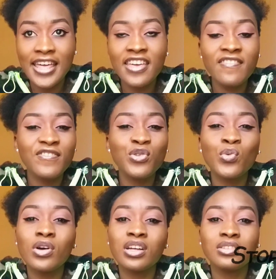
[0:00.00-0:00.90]
if
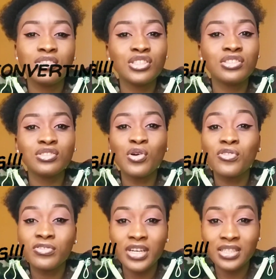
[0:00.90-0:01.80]
you are just
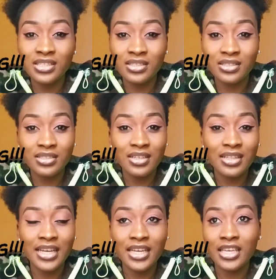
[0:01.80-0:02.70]
converting,
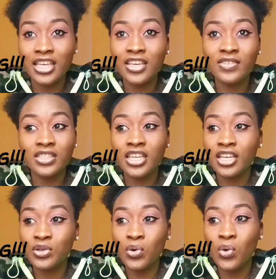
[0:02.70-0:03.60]
like if they tell
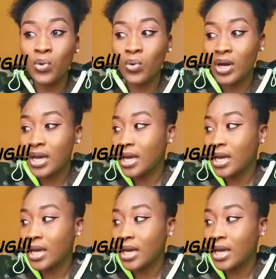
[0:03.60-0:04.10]
you, oh,